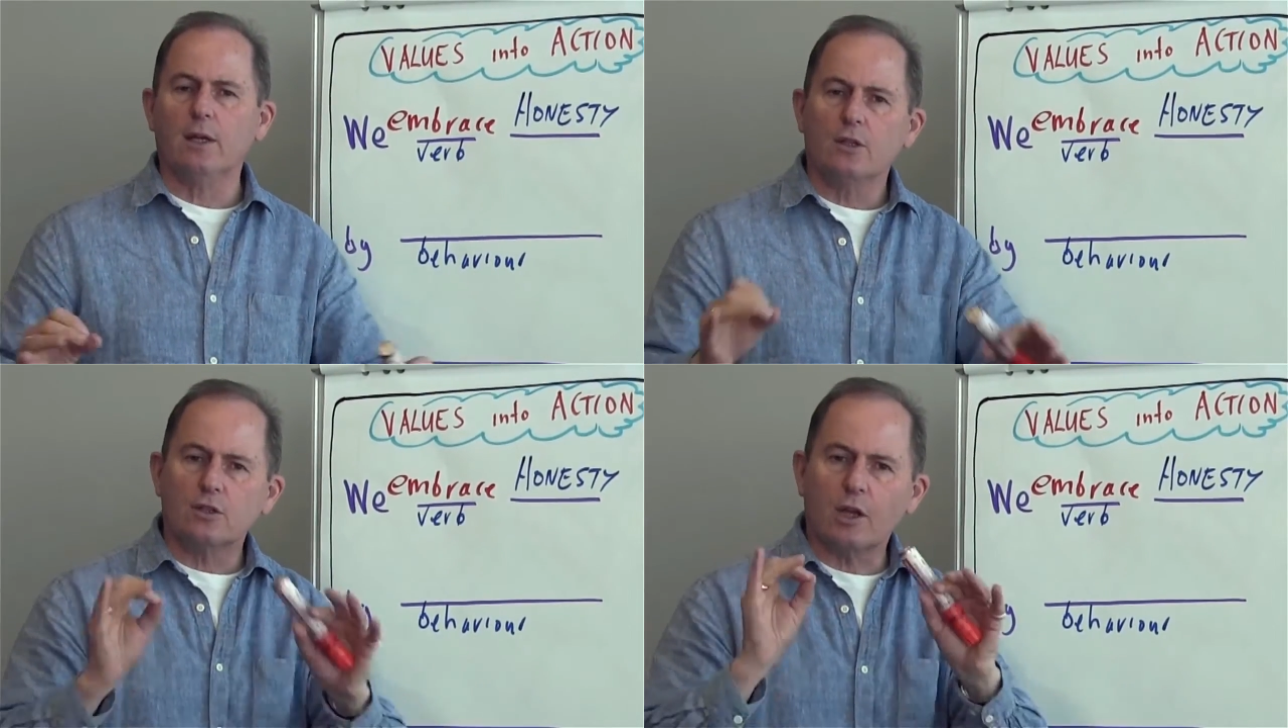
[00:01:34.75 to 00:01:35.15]

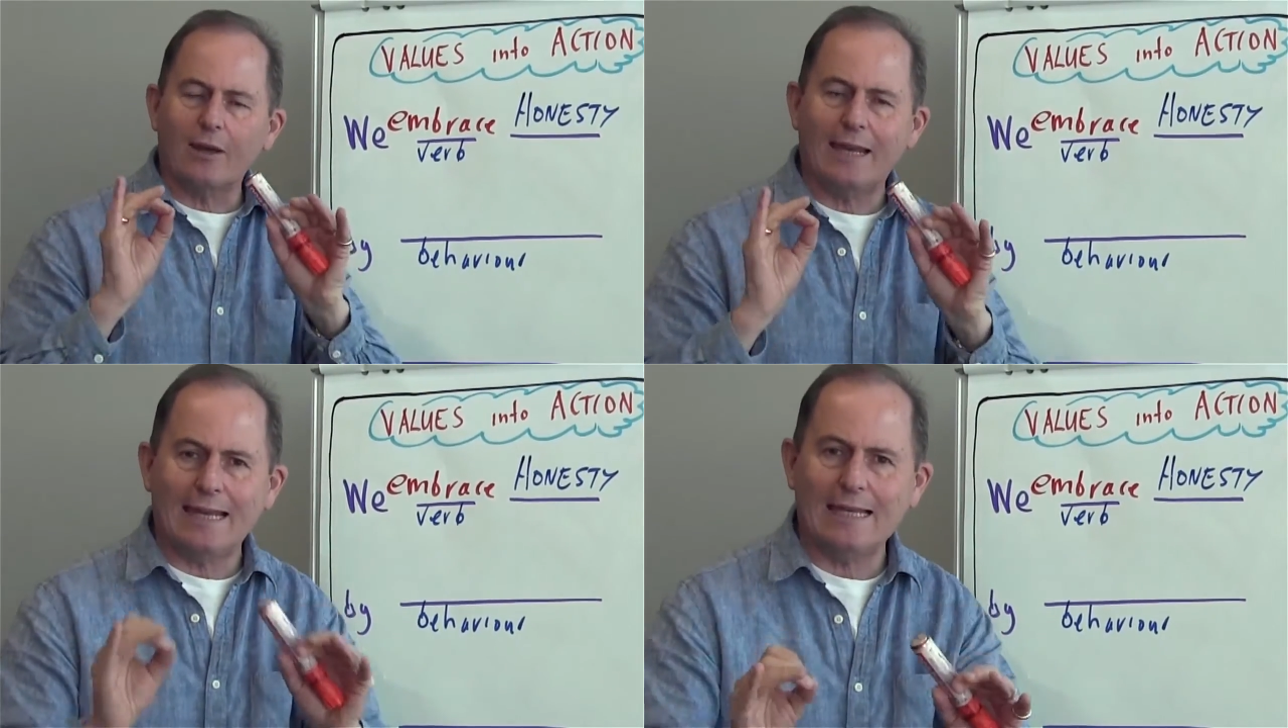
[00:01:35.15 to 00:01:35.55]
So
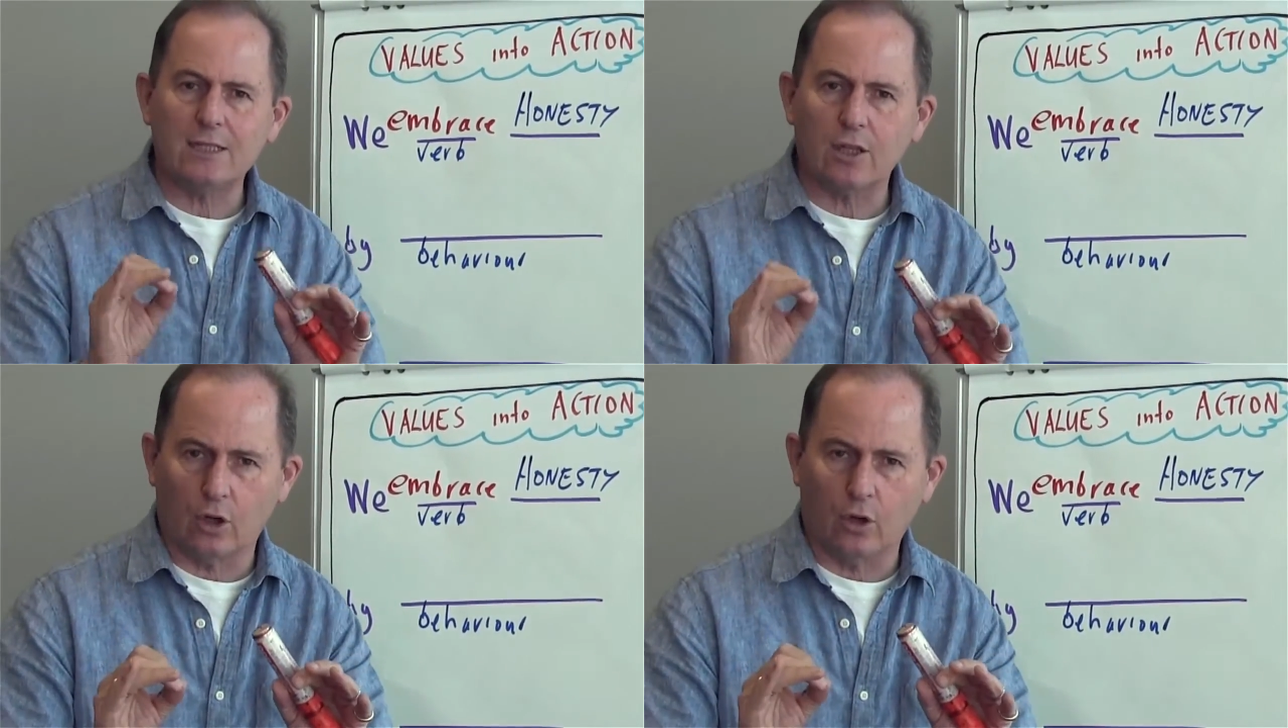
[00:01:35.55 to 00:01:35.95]

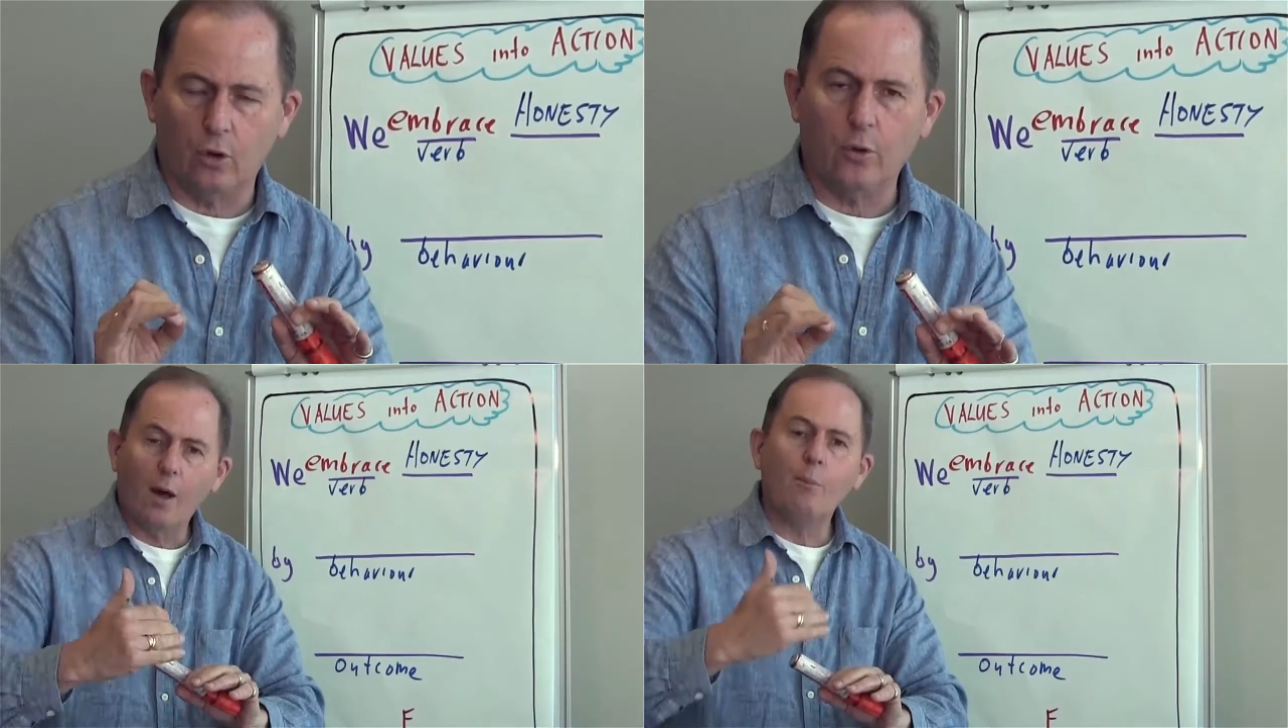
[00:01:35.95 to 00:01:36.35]
here's the
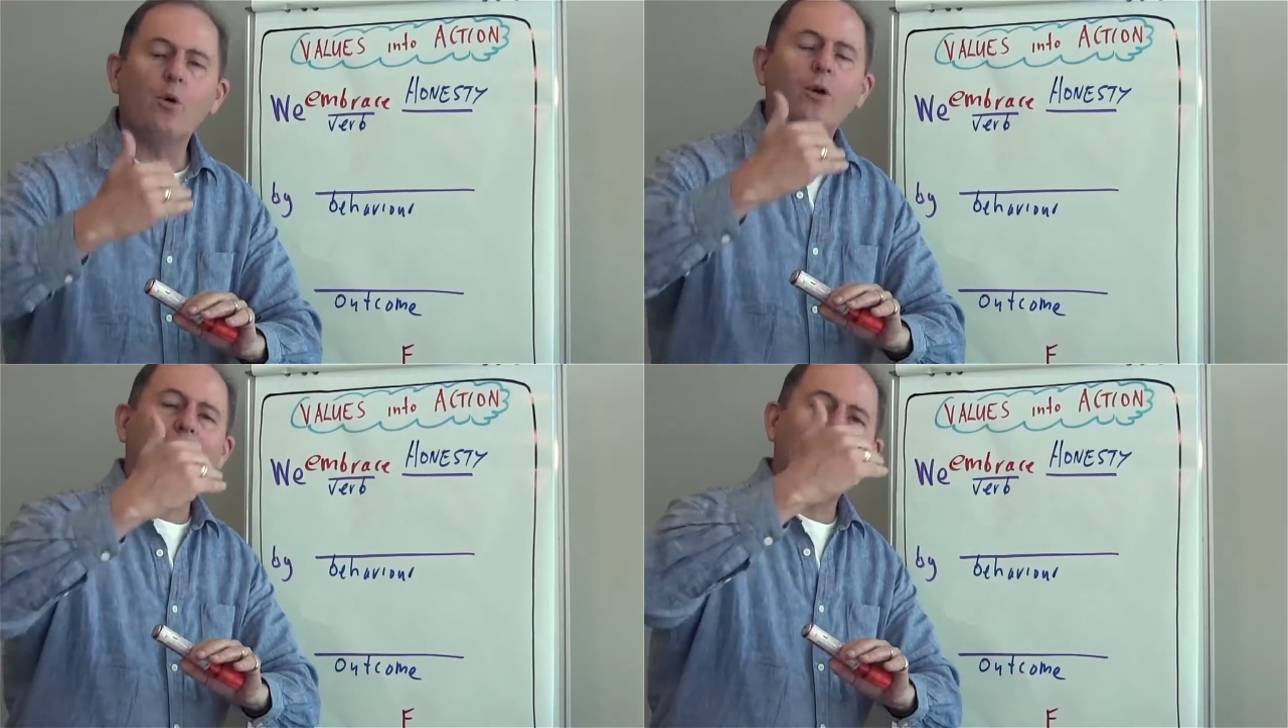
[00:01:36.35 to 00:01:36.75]
clue.
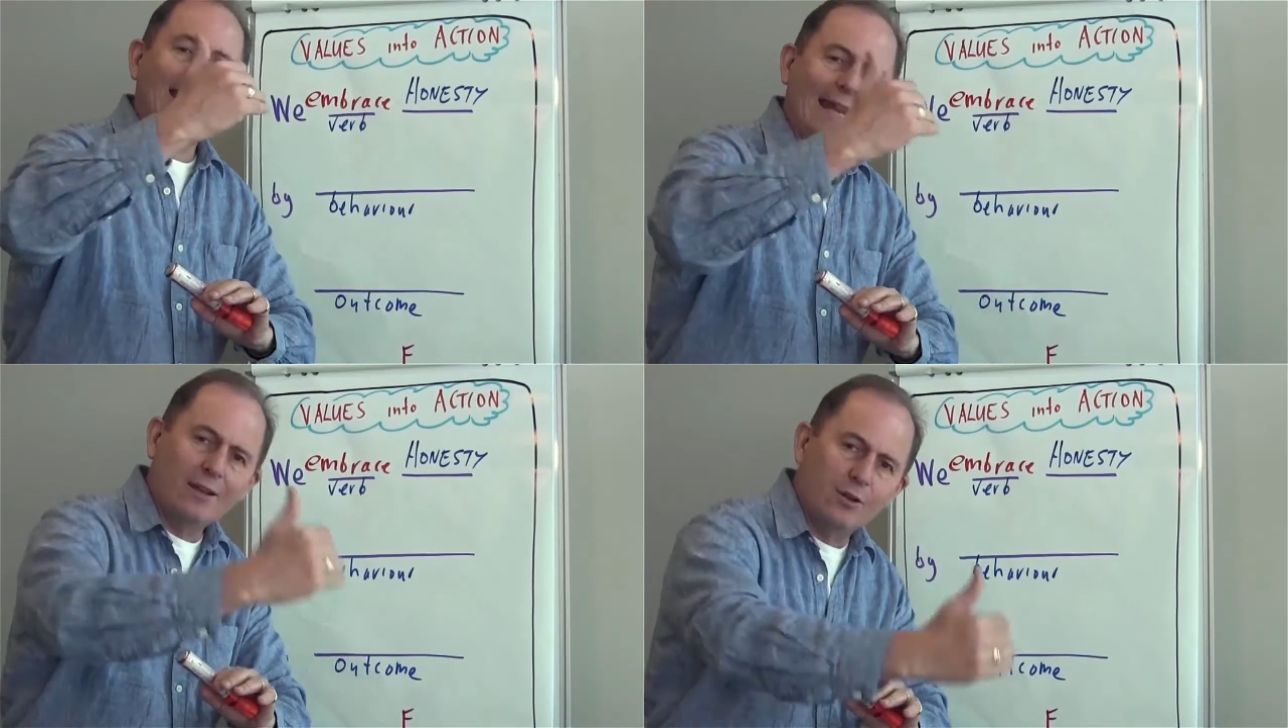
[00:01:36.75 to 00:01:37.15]
Put
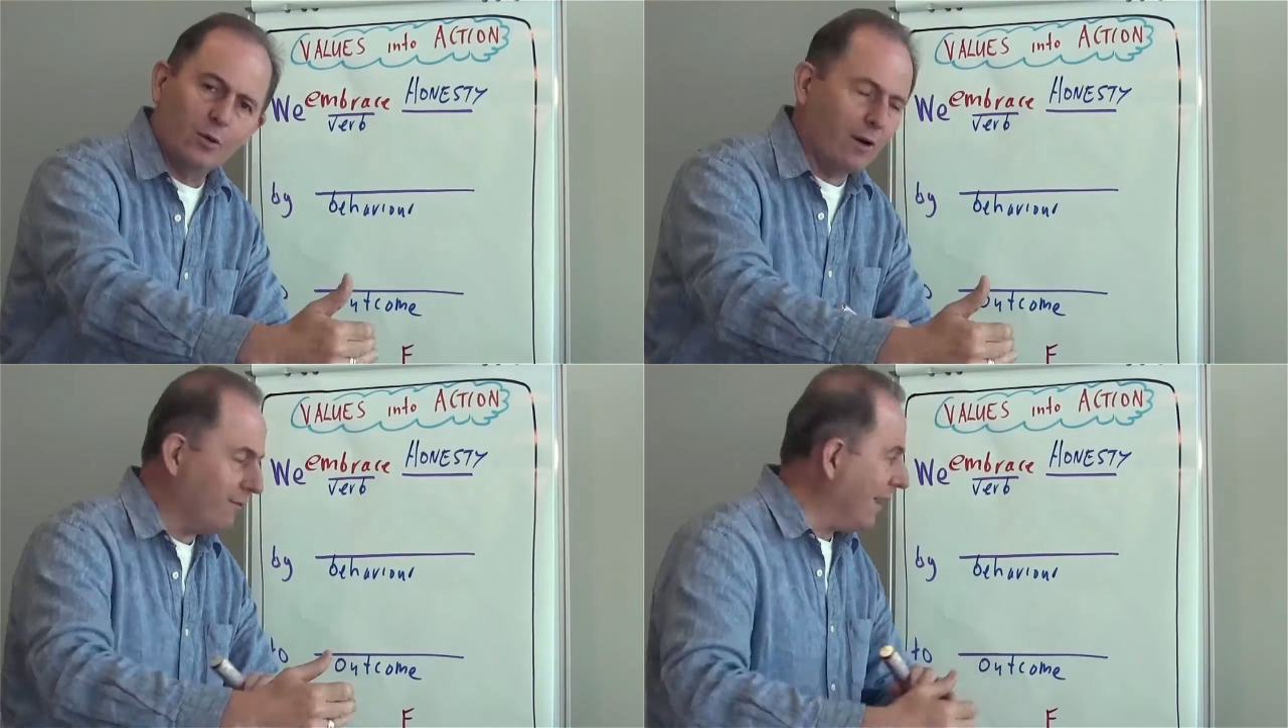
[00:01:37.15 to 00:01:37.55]
it
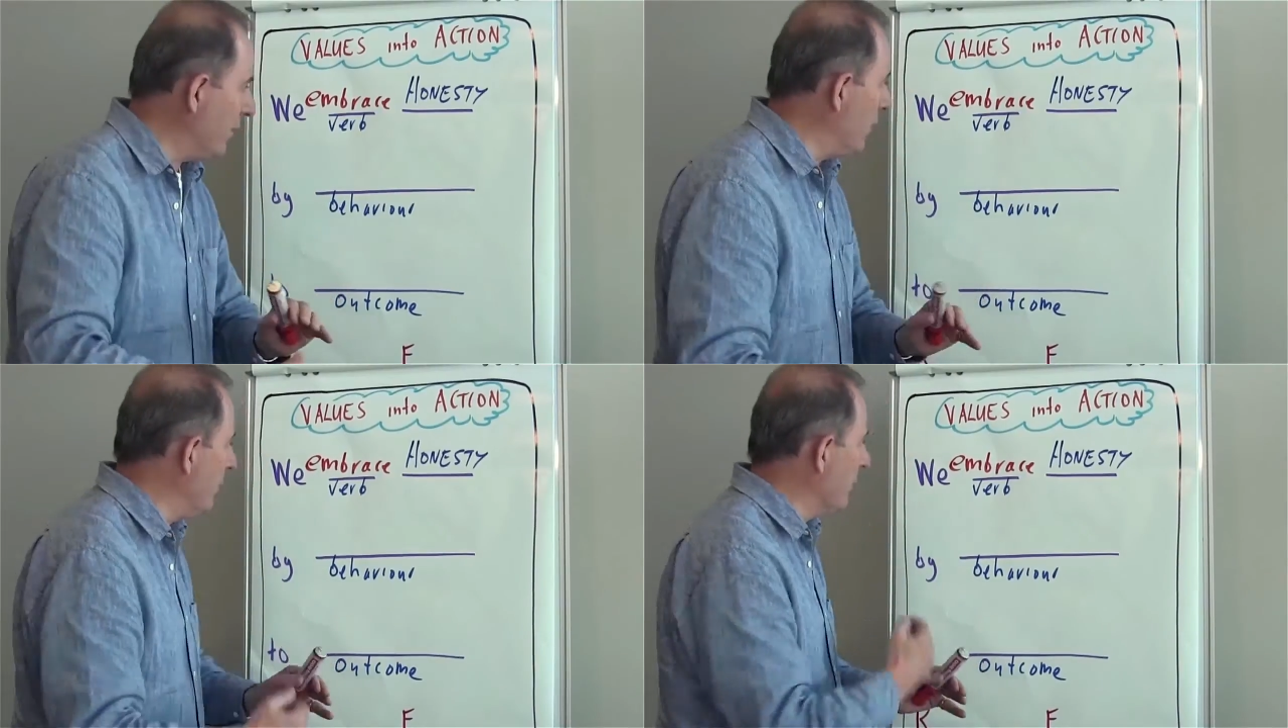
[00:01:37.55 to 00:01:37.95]
into a
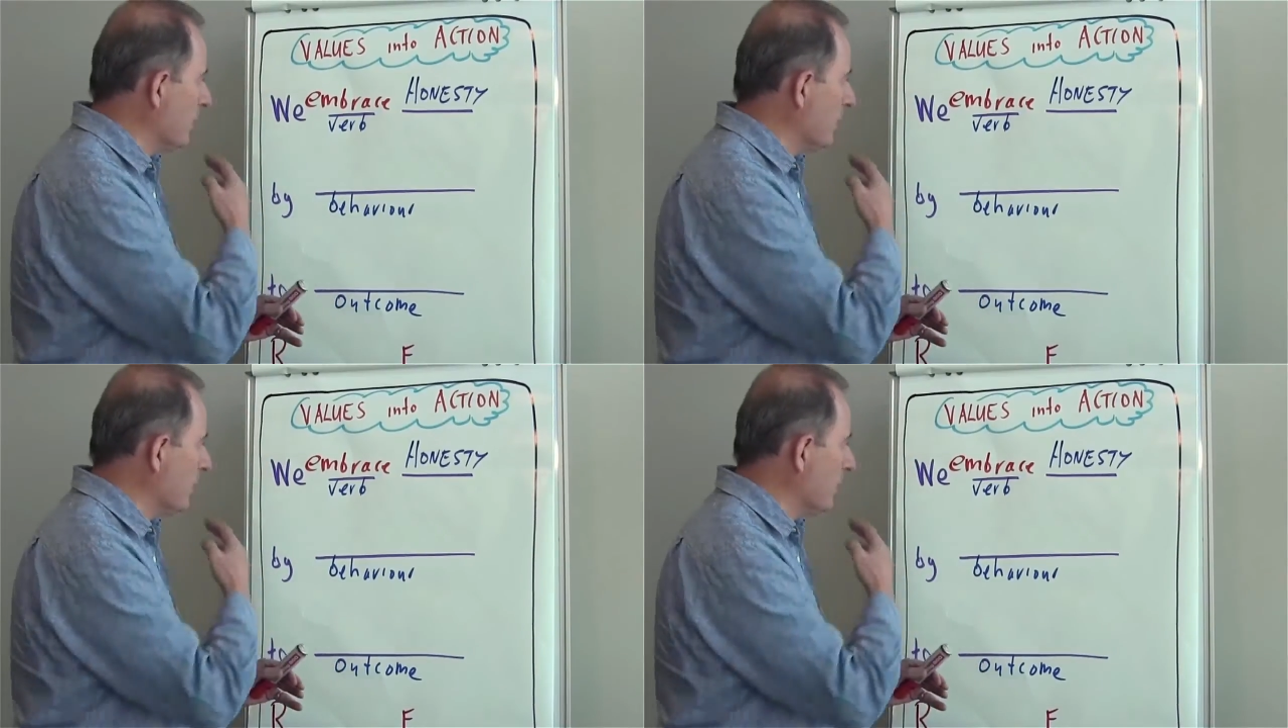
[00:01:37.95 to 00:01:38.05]
value.